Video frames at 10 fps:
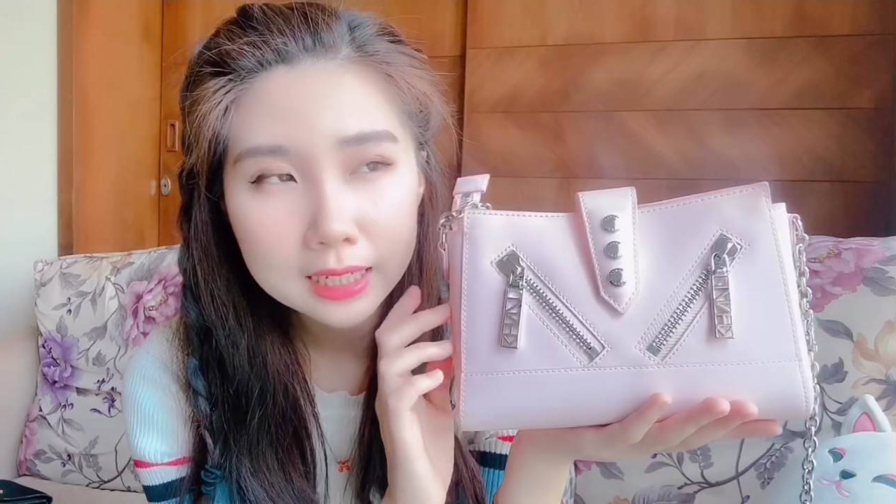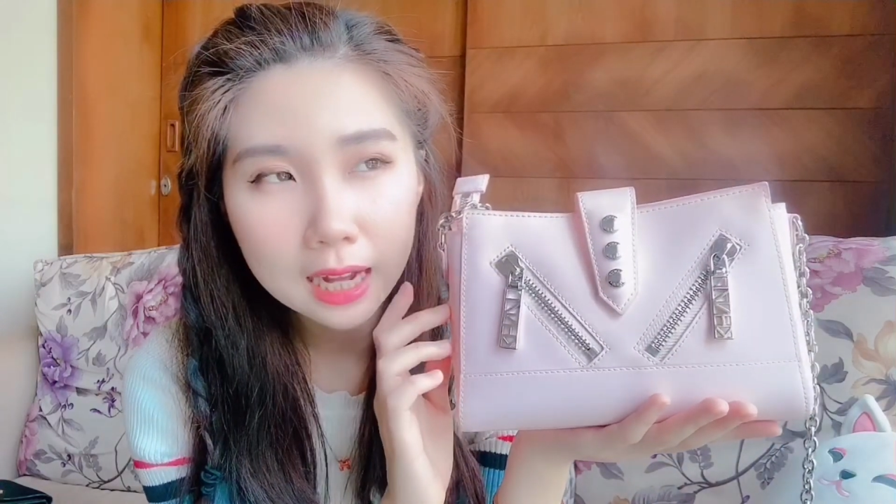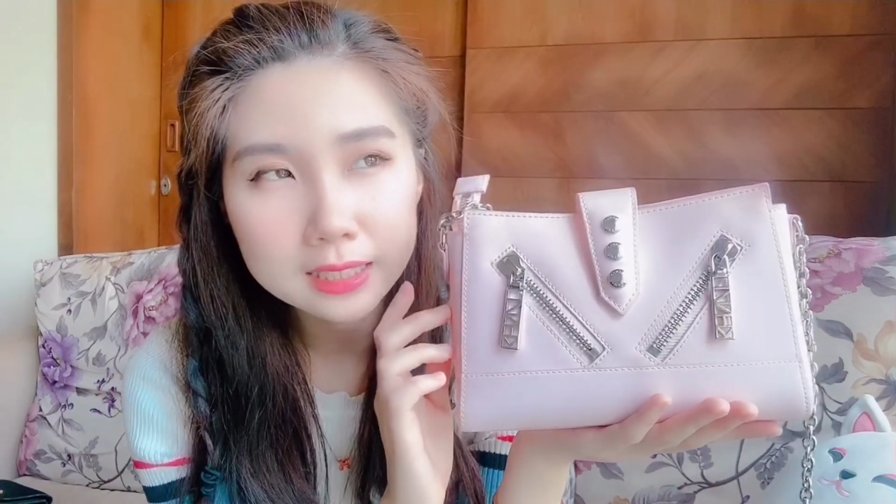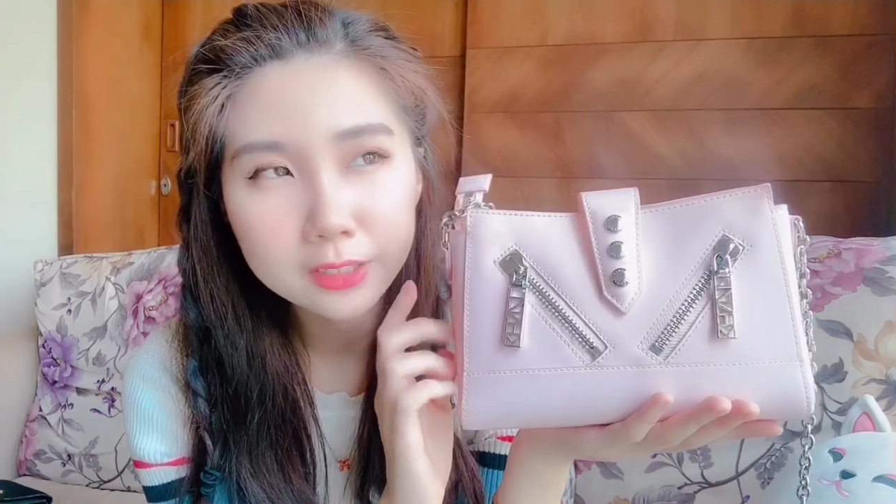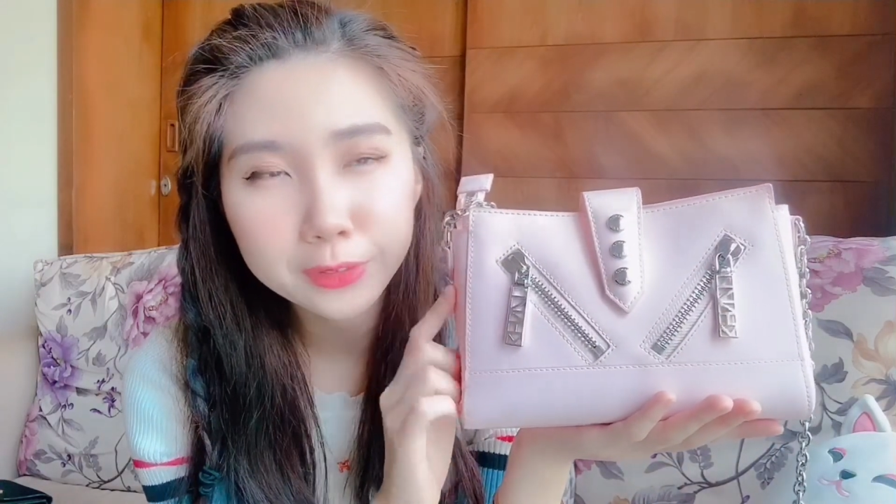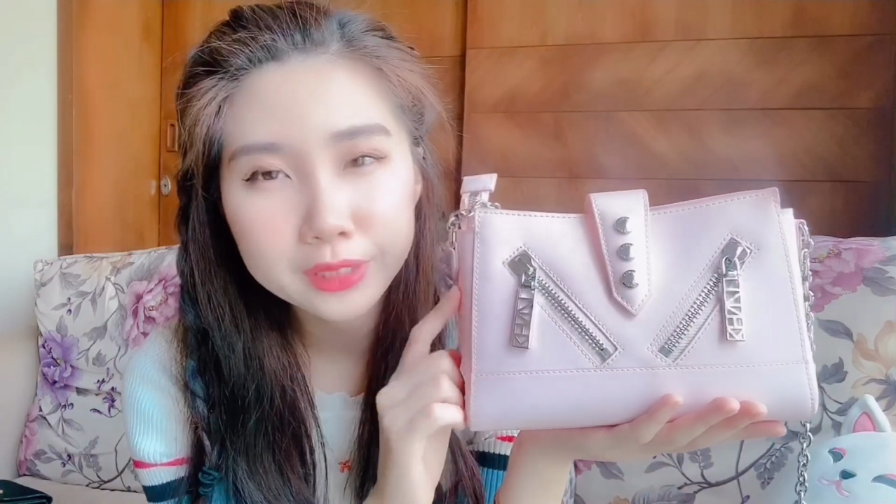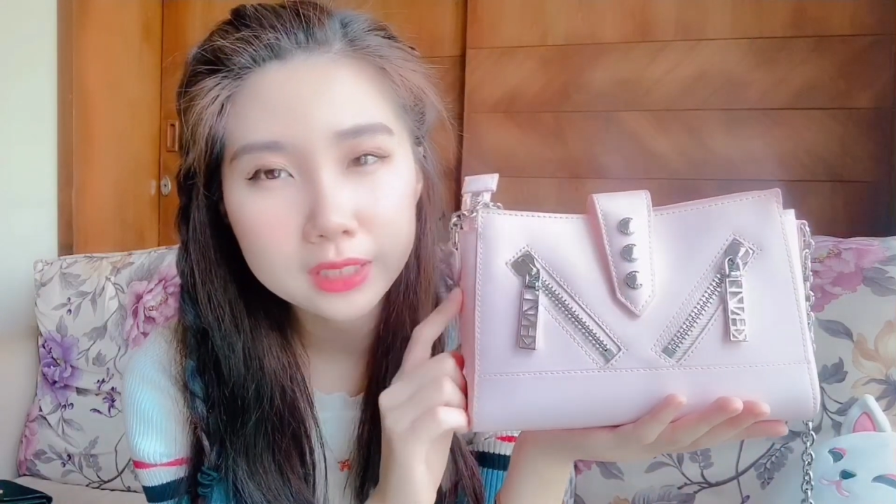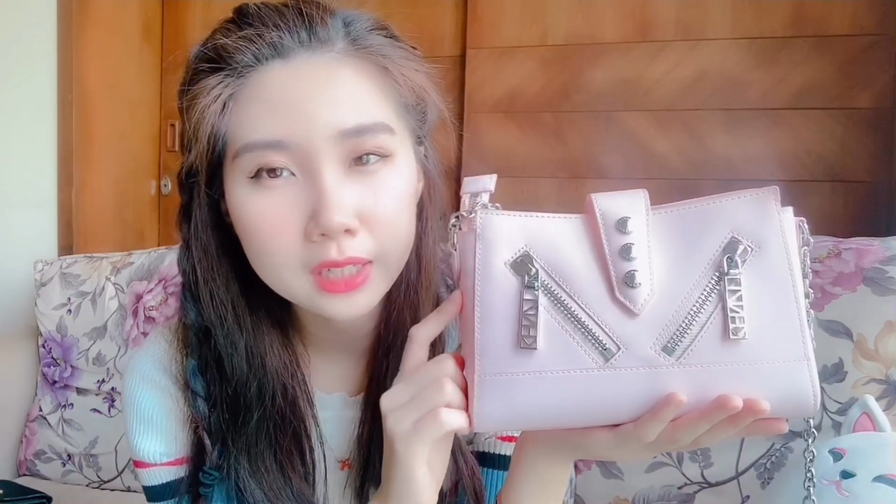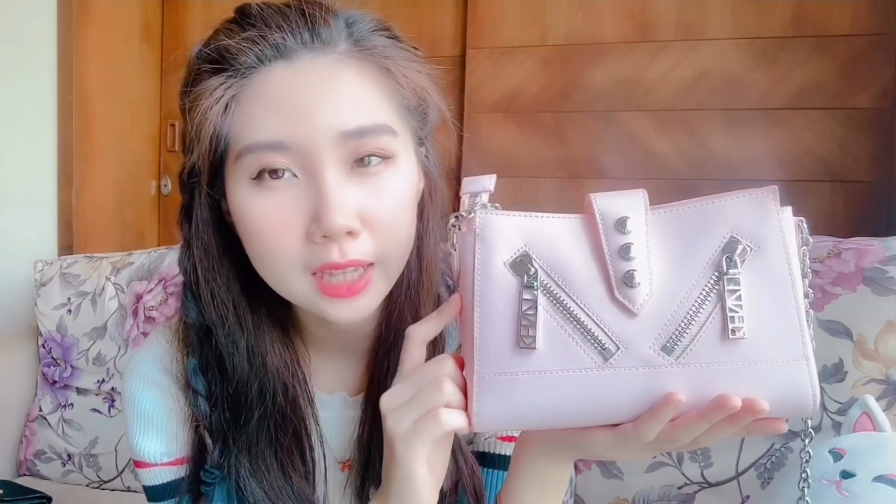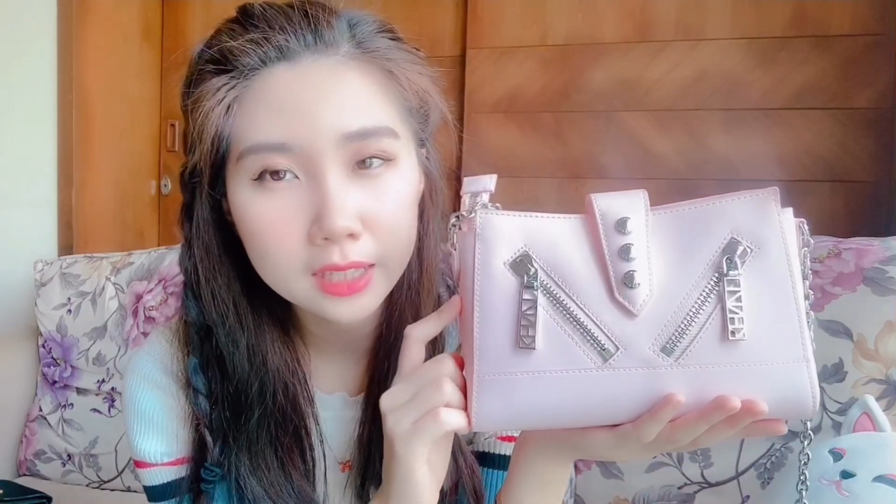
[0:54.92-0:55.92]
I think
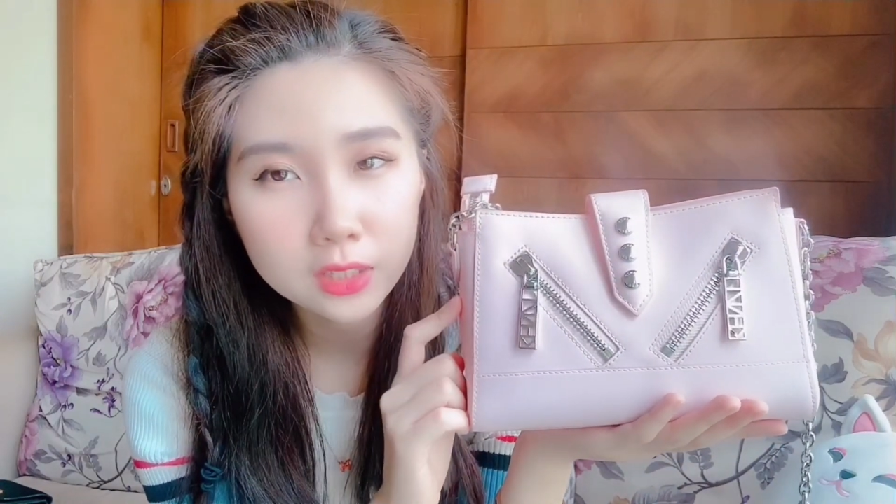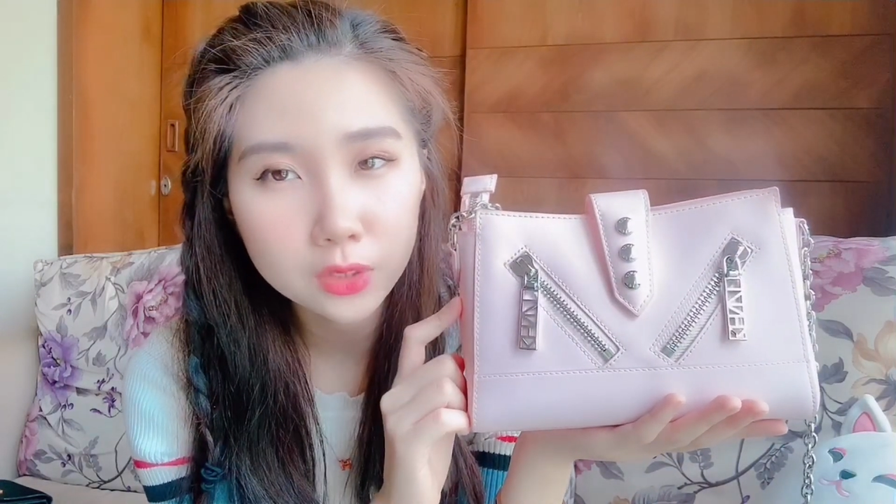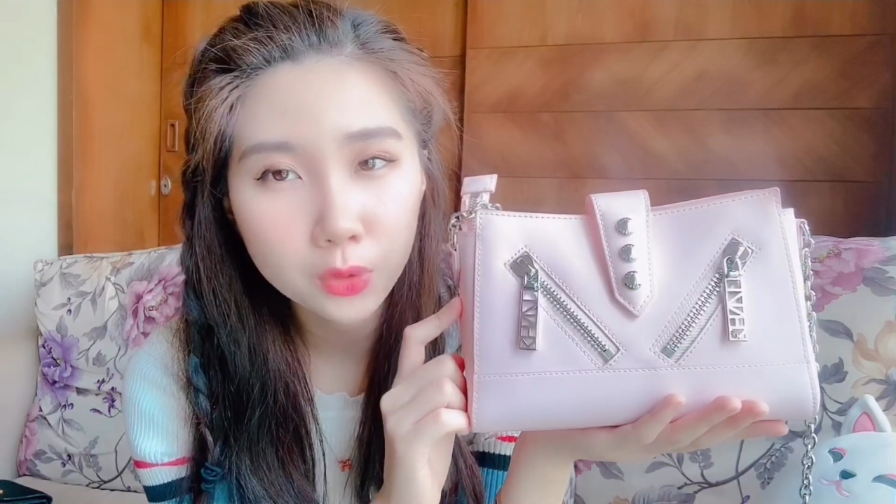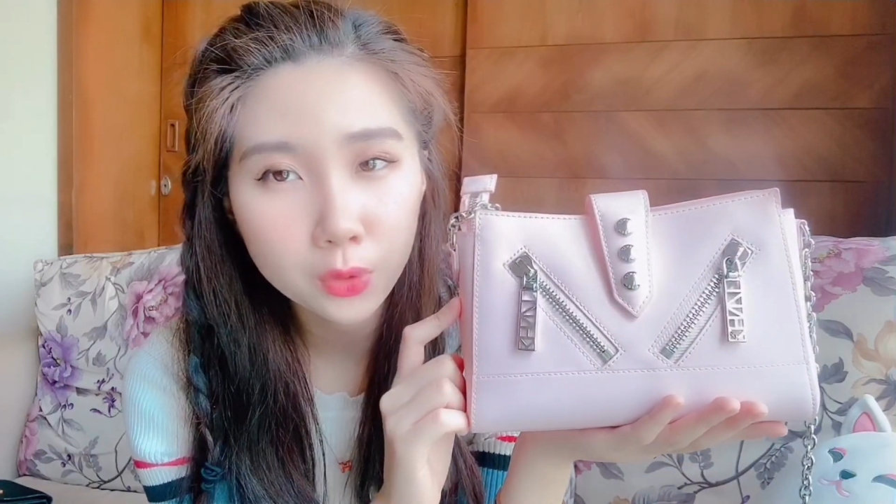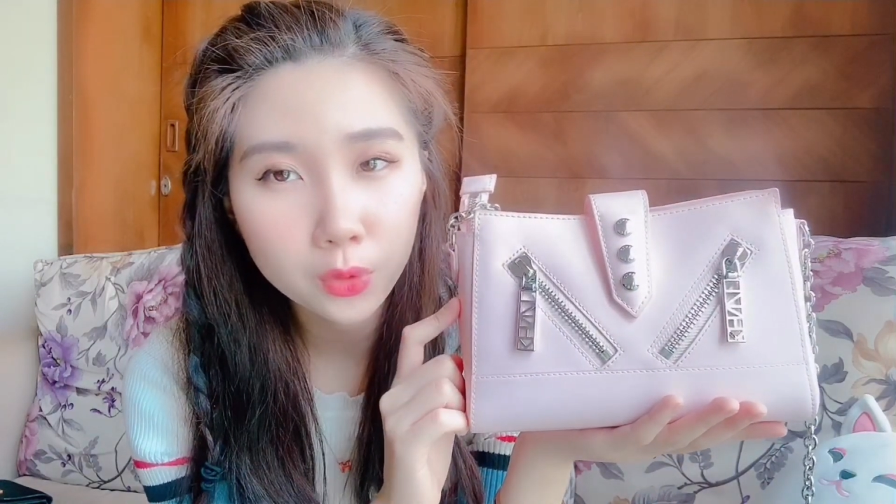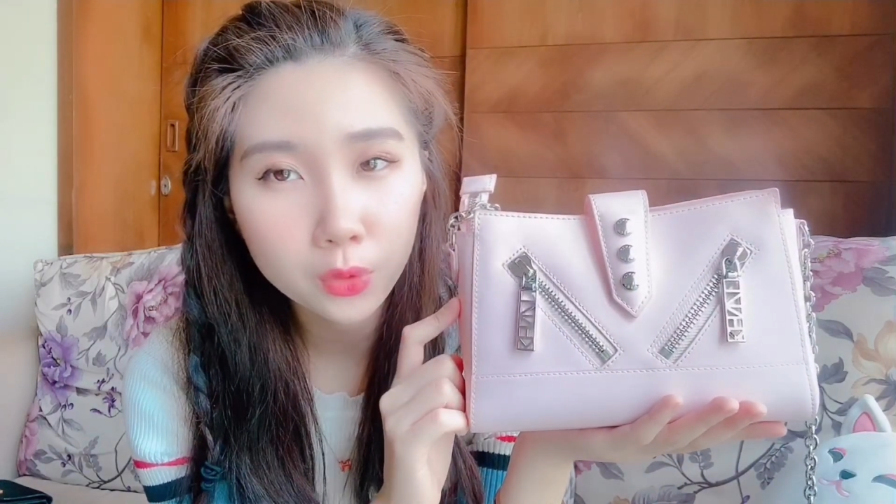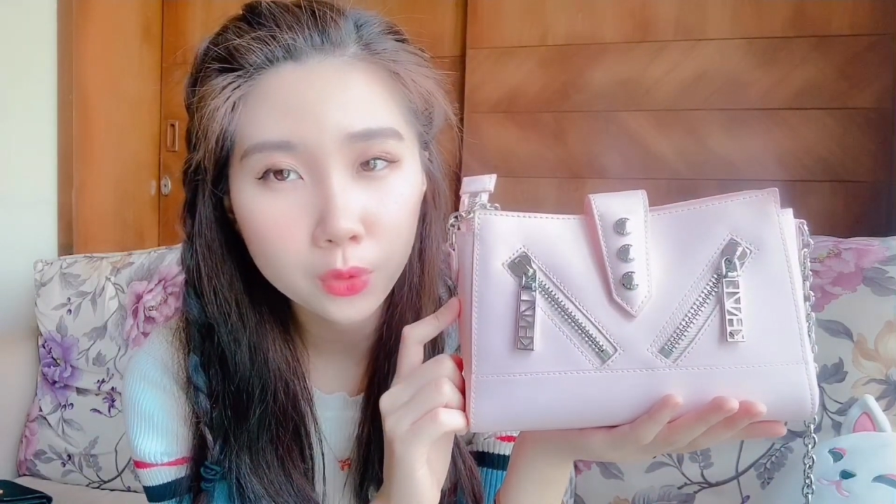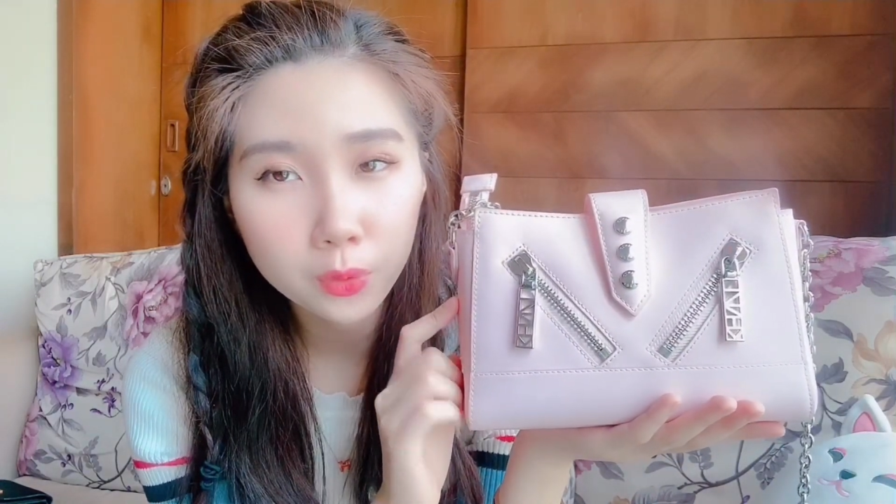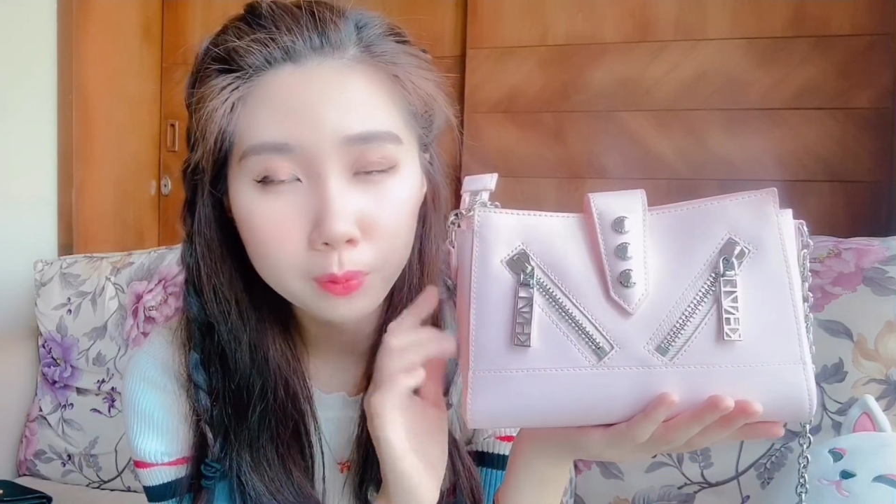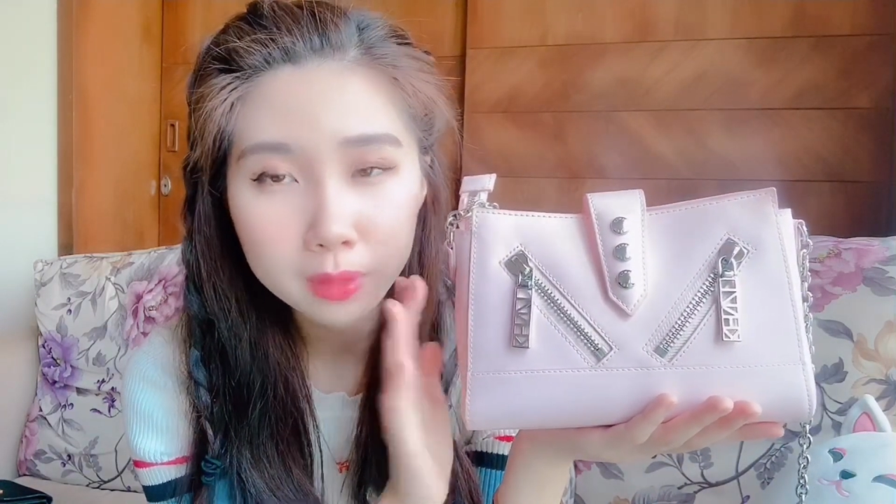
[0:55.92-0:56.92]
recent Kenzo